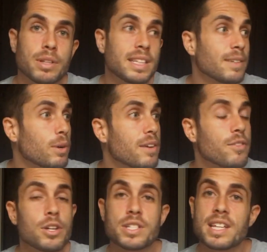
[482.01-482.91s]
And one of
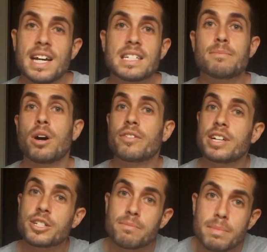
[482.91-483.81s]
those 1,000 might
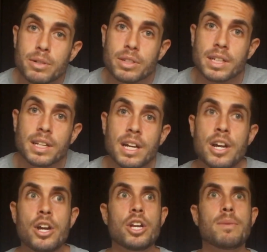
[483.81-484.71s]
reach 1,000,000.
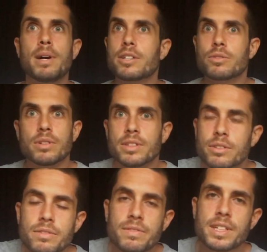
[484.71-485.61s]
You might do a
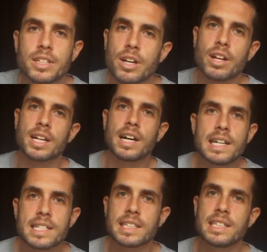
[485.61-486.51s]
little video like I
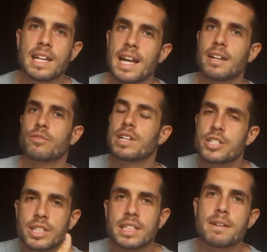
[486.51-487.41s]
did and it
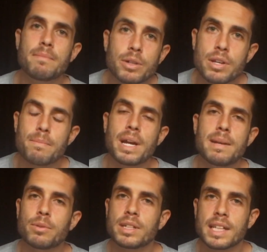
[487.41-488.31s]
reached nearly 1,000,000
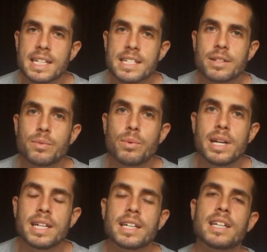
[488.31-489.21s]
people in less than a
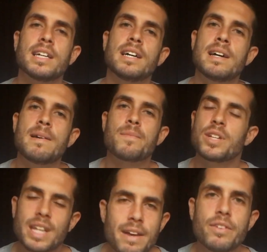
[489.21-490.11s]
week. You
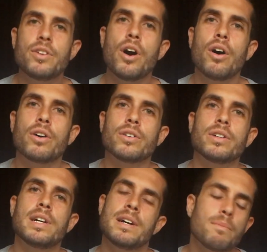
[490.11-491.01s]
never know.
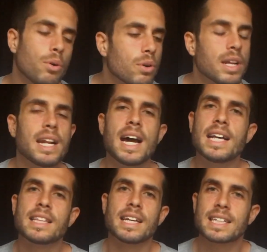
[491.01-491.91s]
Put it out there.